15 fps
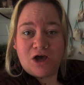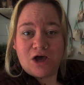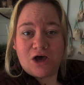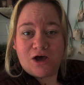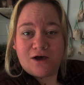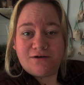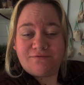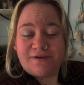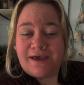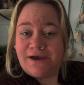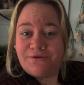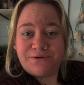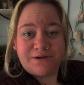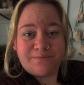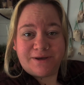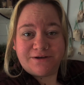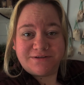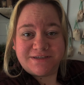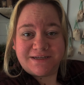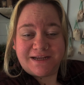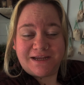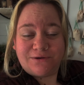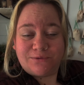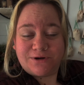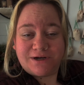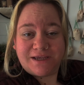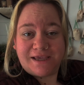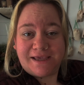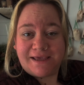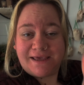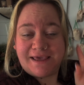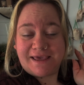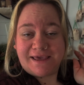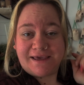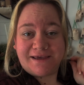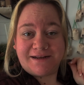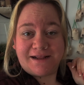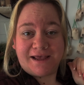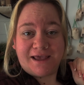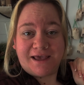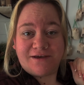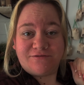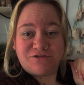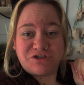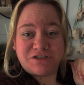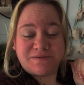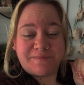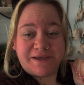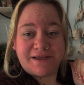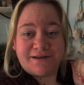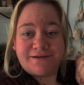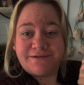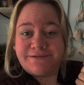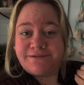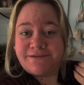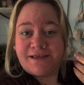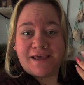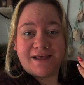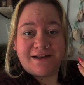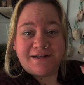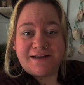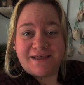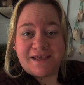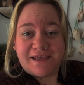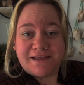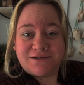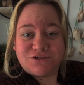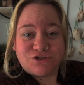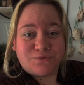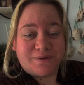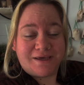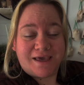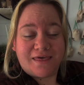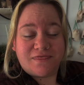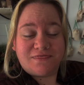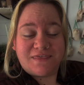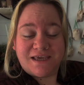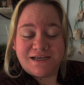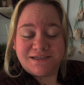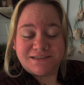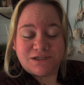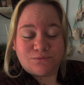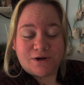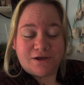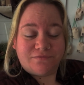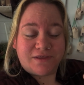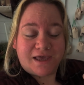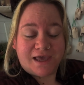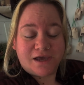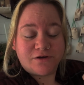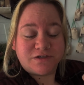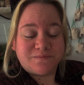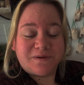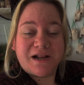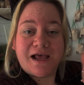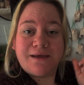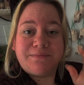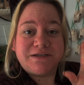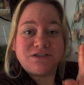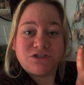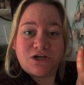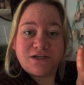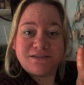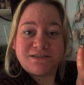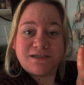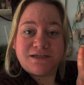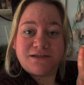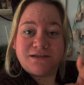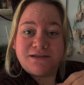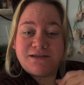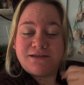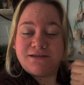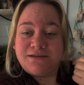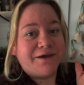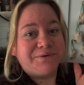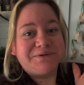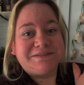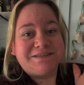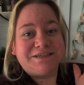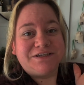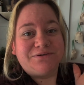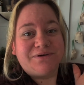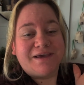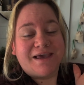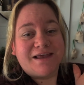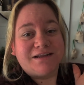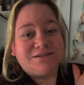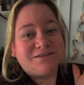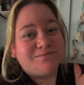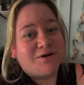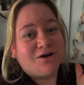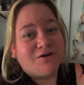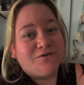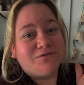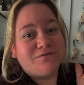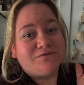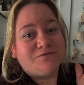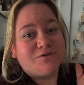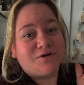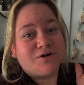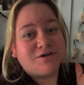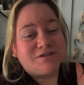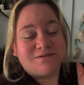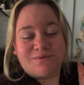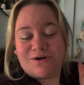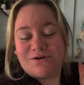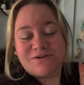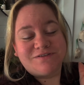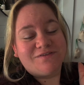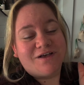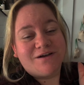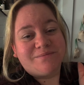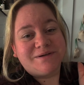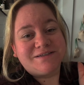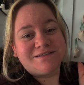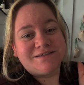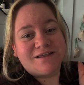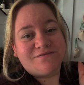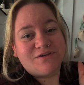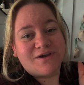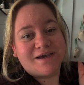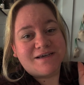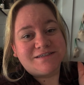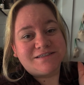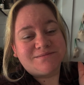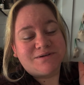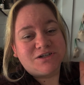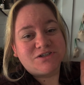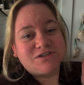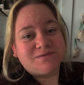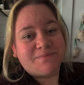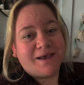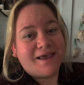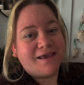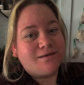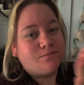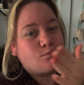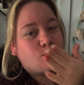off out and about today working and I have just been editing and doing things around the house, but I'm exhausted. I will see you again tomorrow for tomorrow's Vlogmas. Love you guys so much. Bye.